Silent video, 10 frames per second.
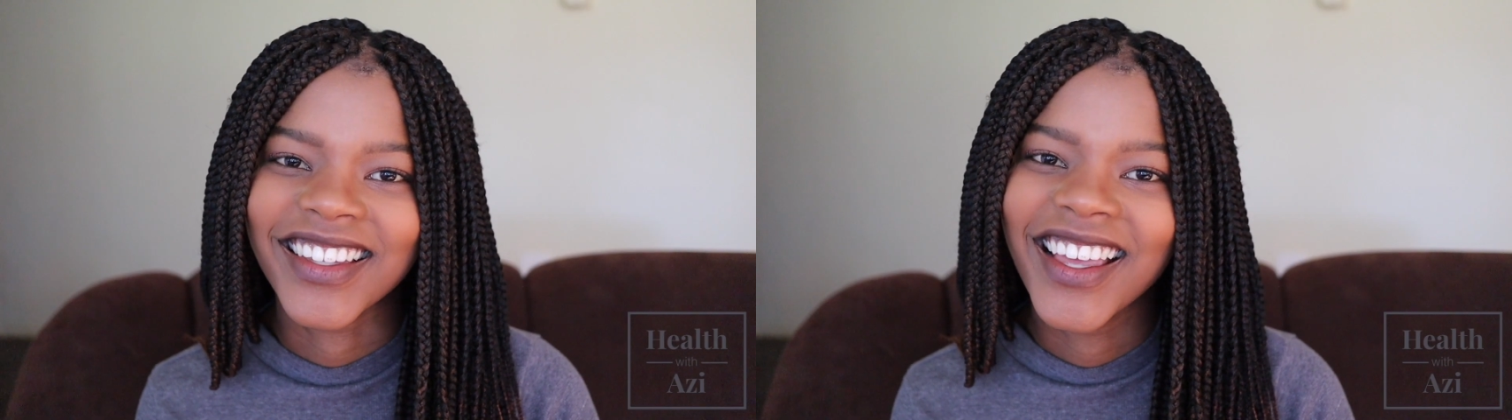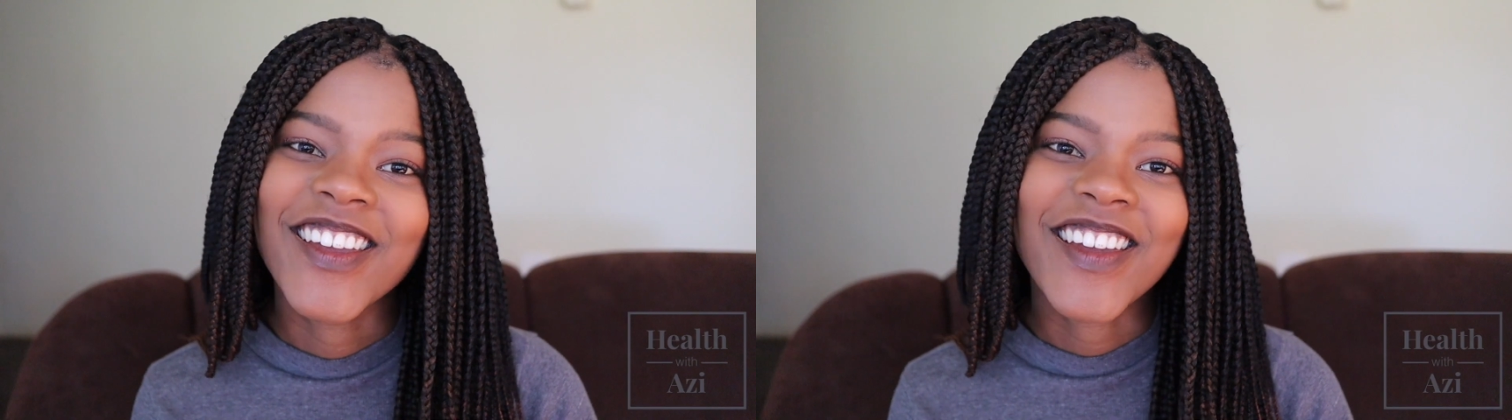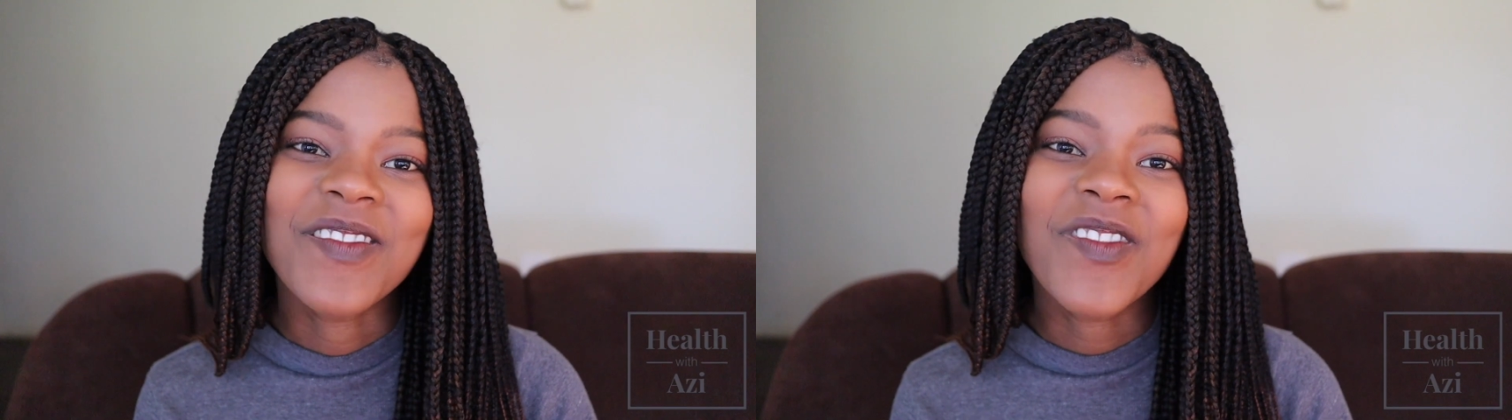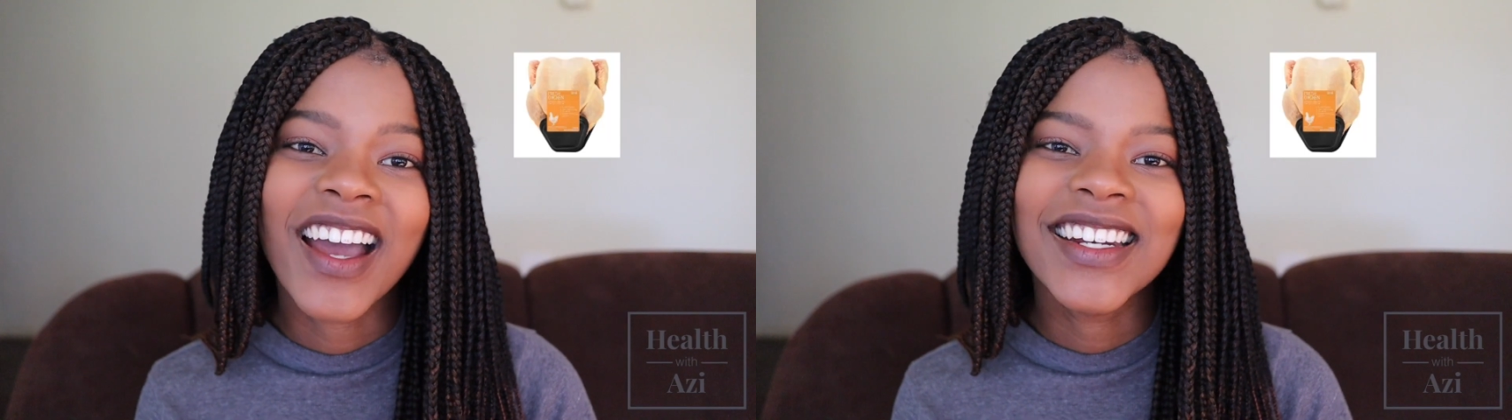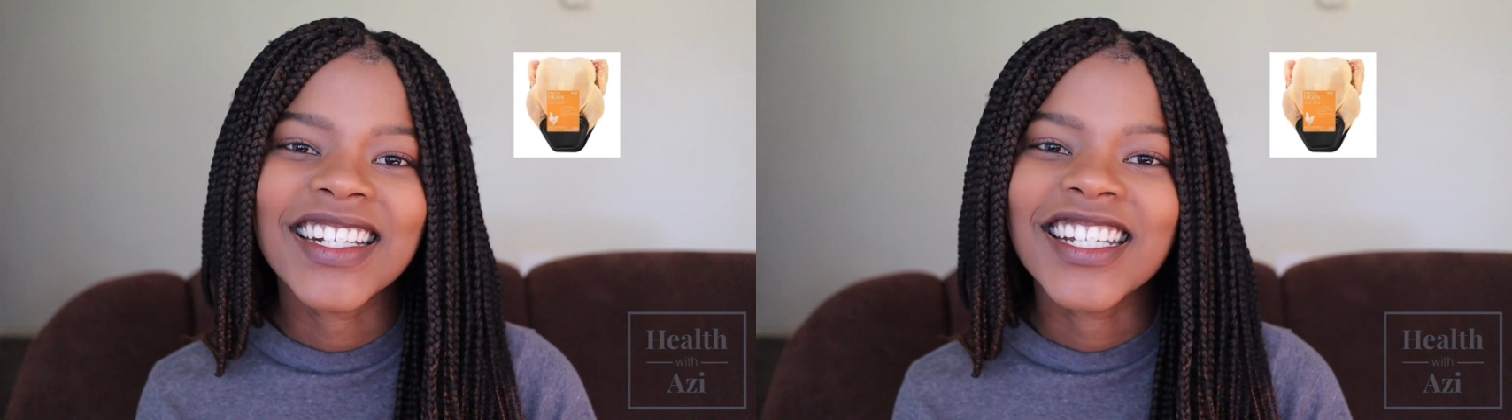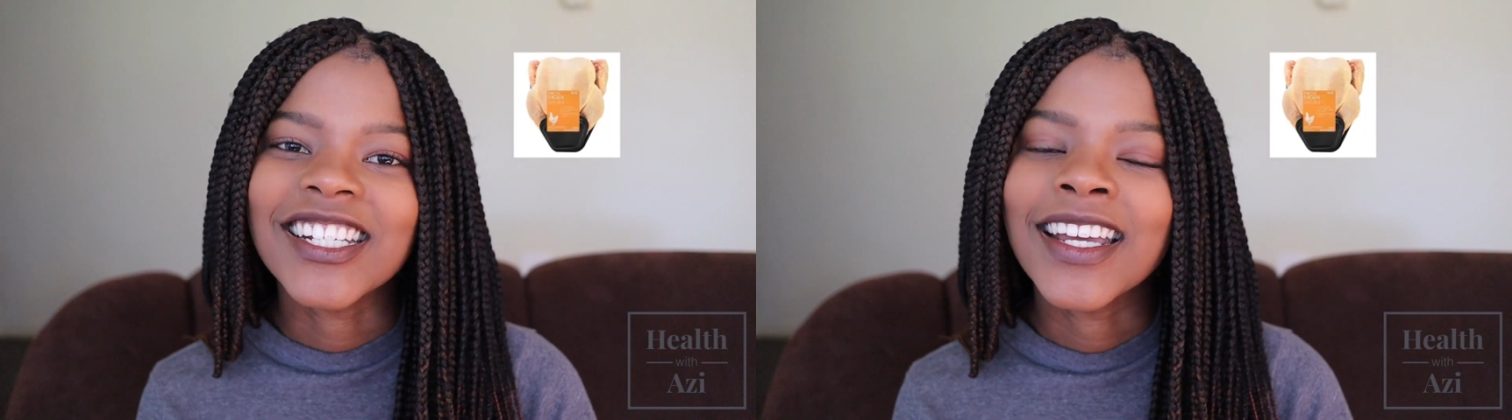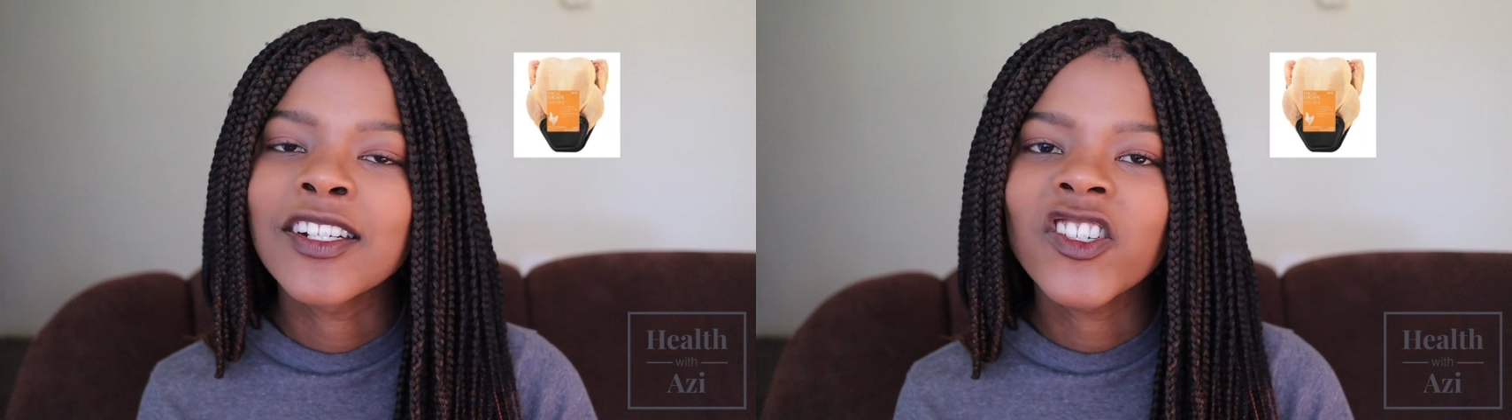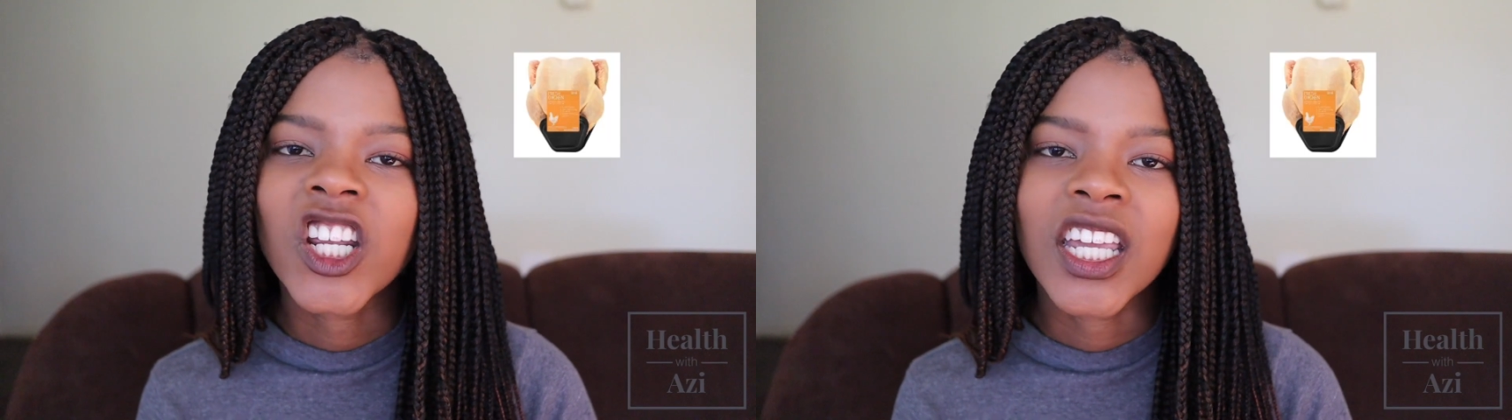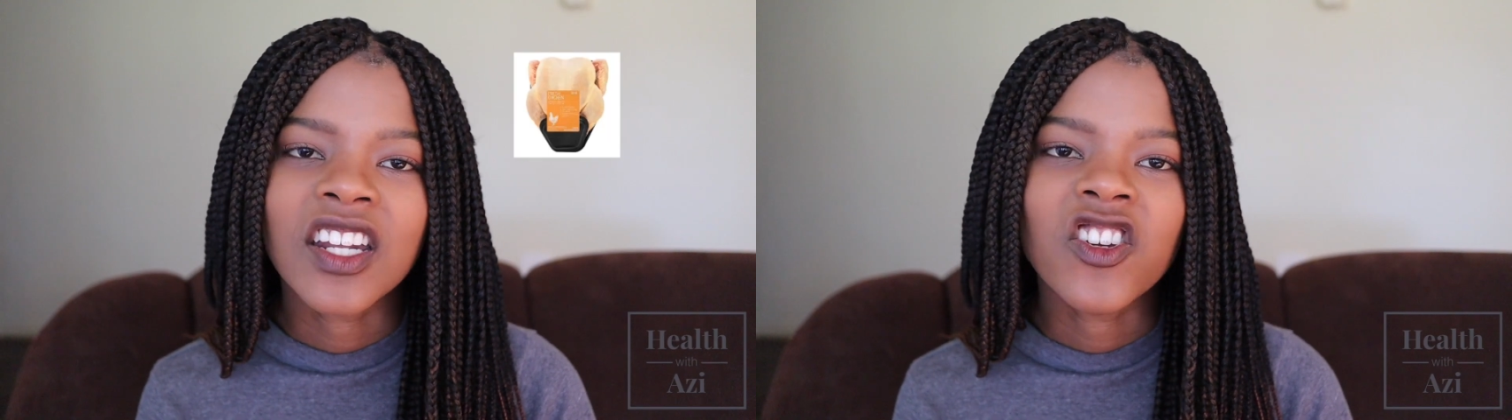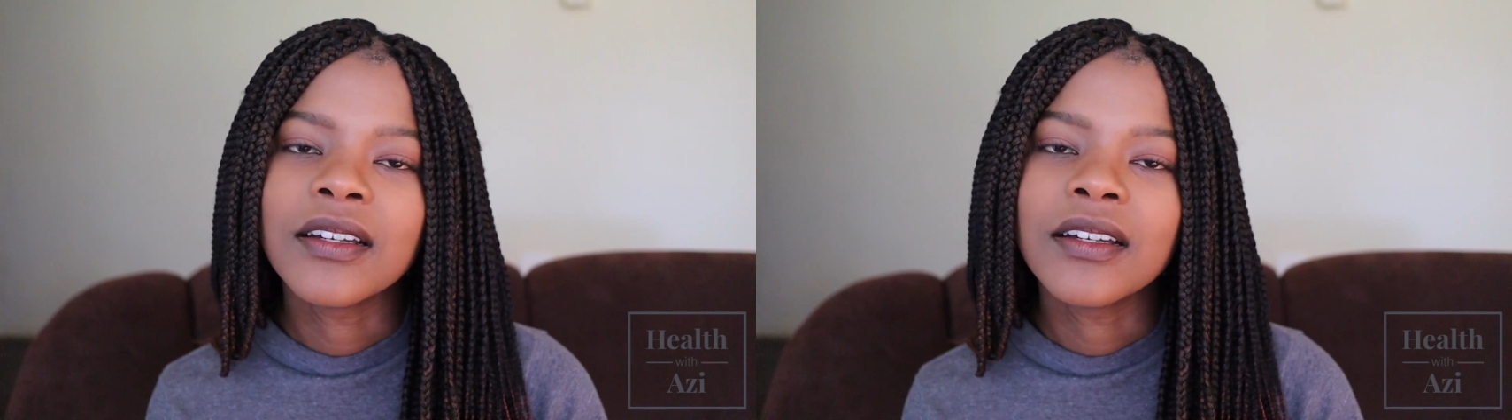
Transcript: You can find it in chicken,